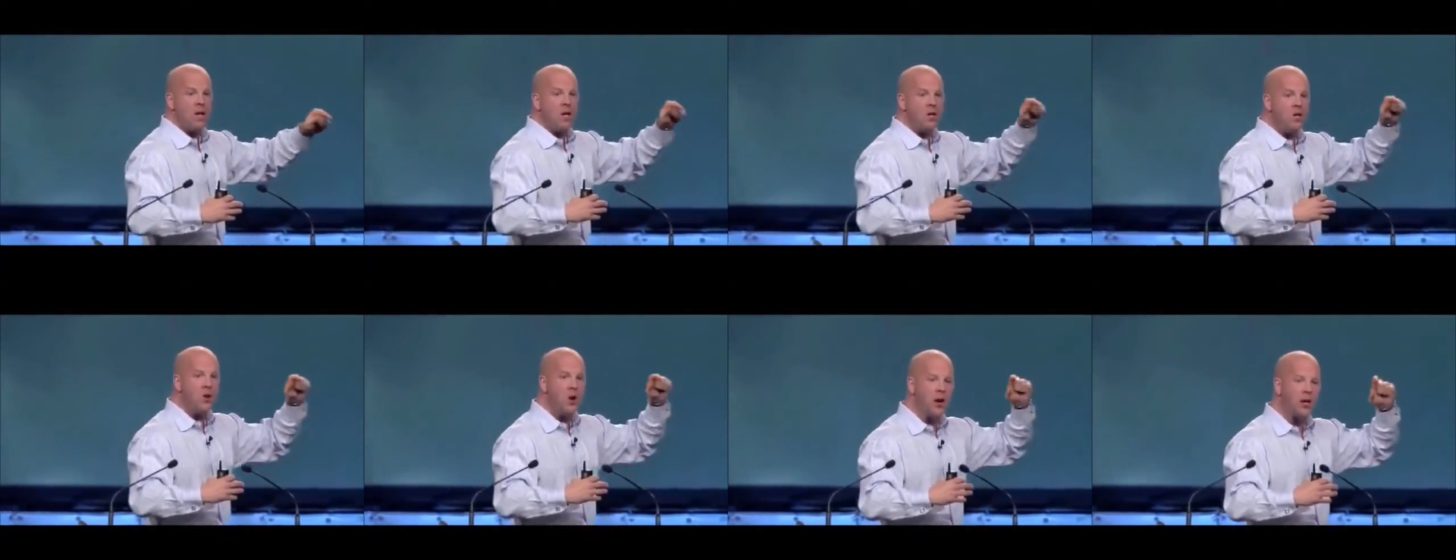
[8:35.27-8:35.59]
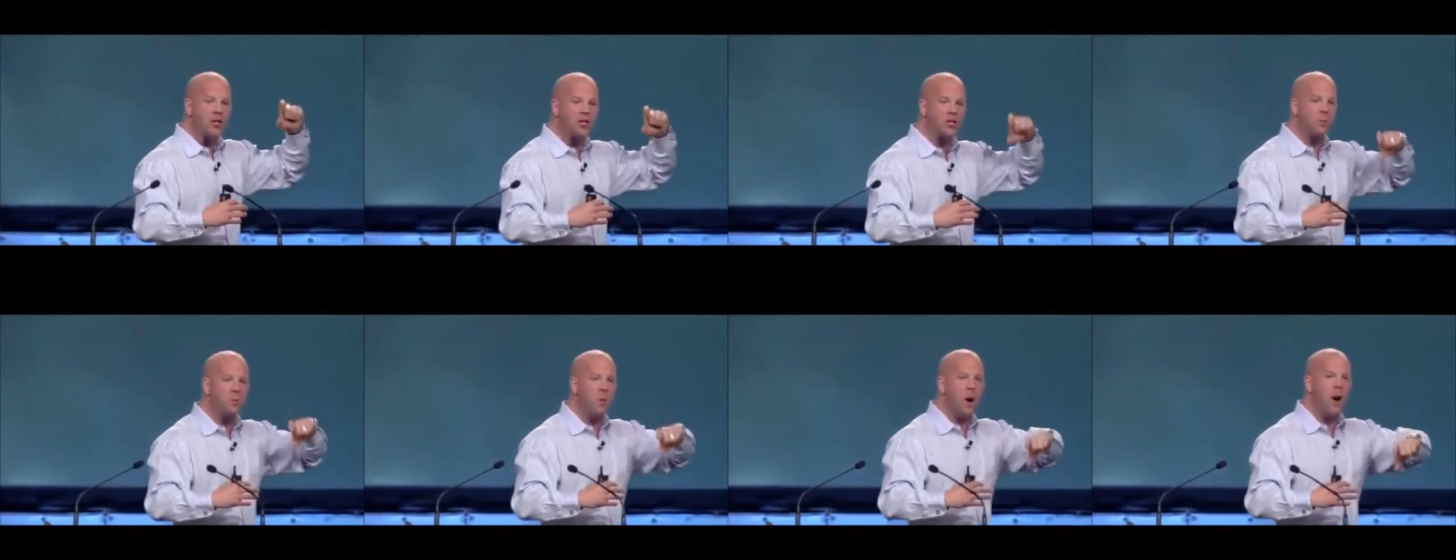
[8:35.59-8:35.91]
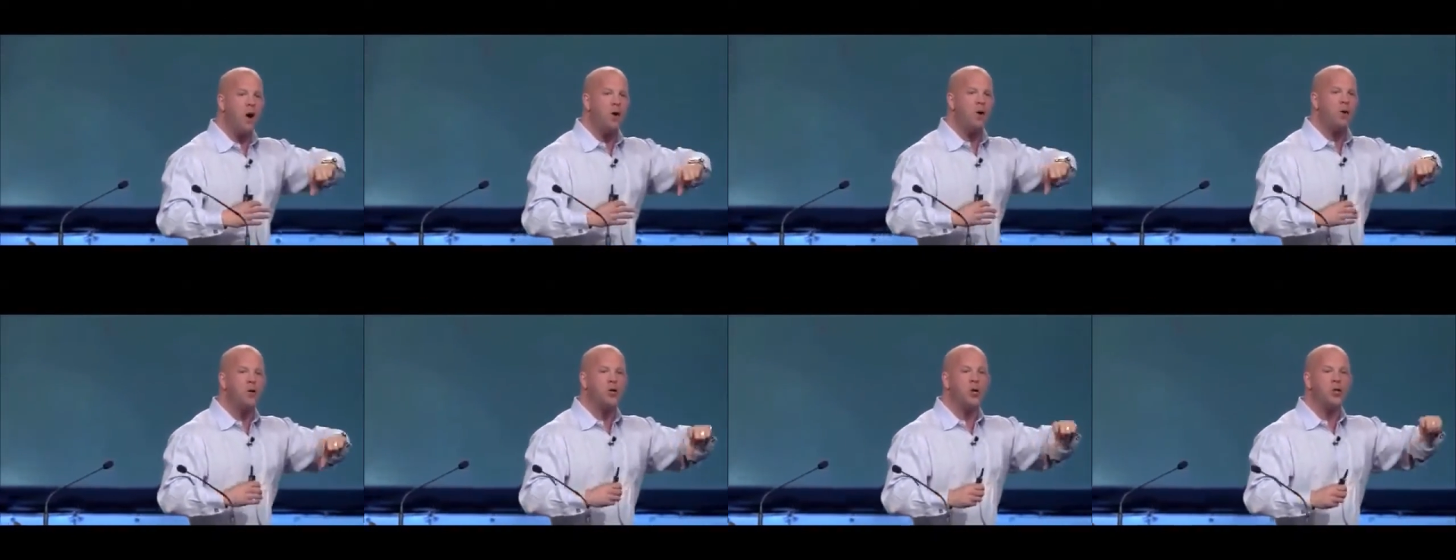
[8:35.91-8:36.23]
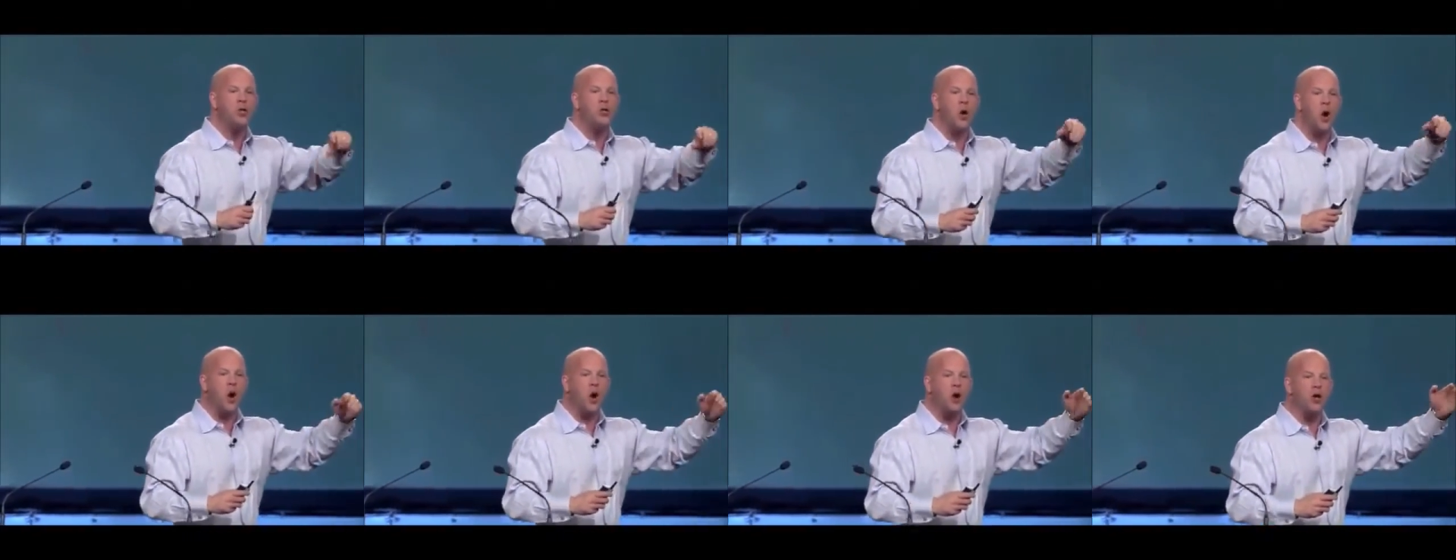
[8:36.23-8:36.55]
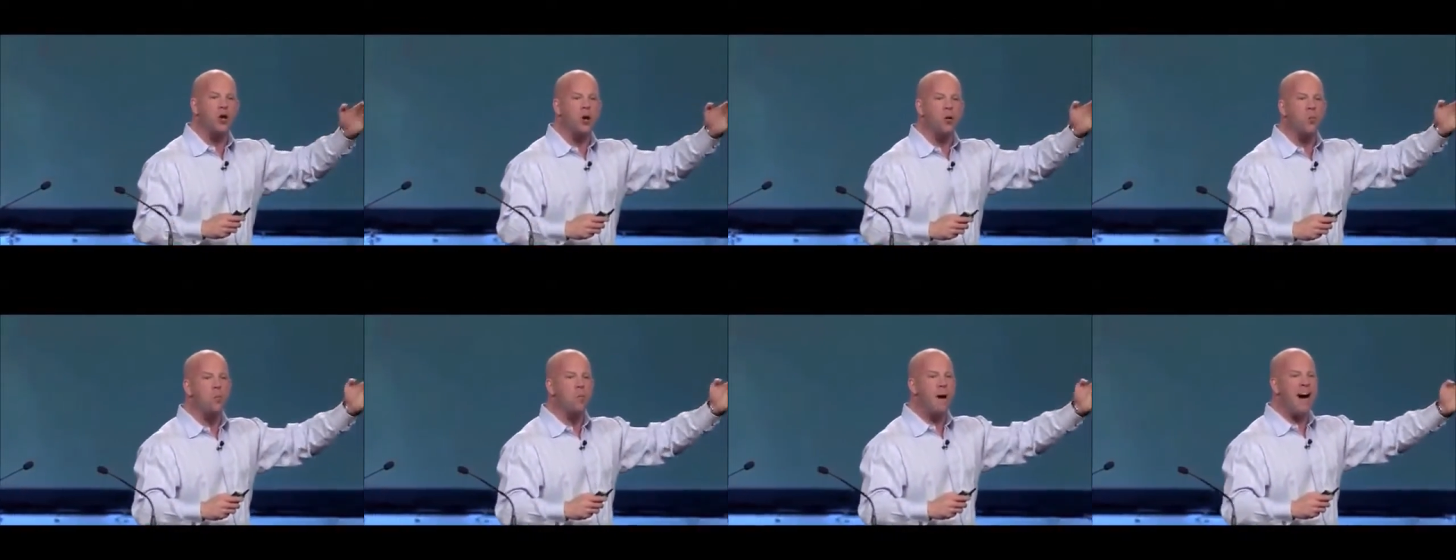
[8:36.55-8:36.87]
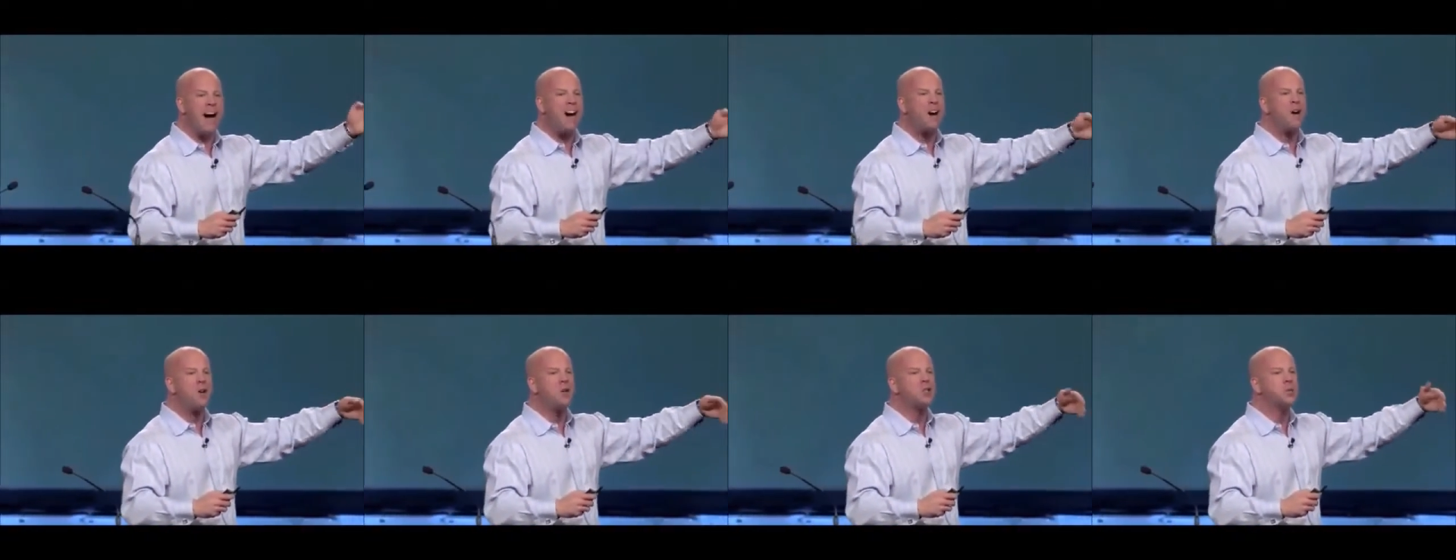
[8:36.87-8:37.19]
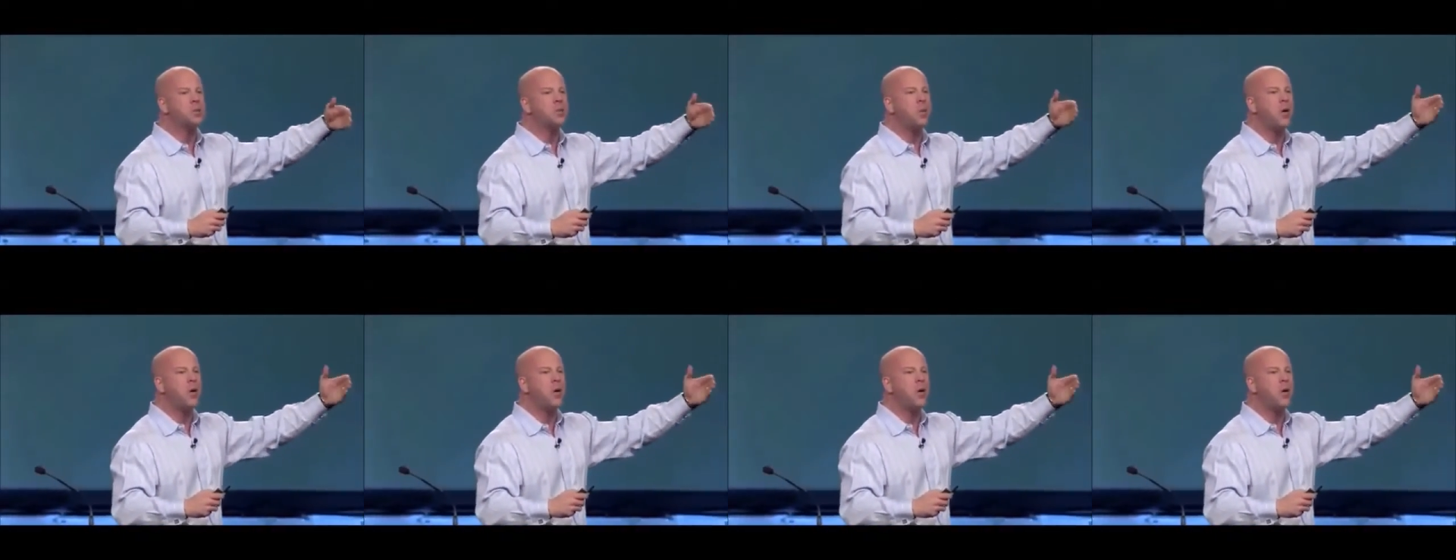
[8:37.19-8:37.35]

Your exposures are your miles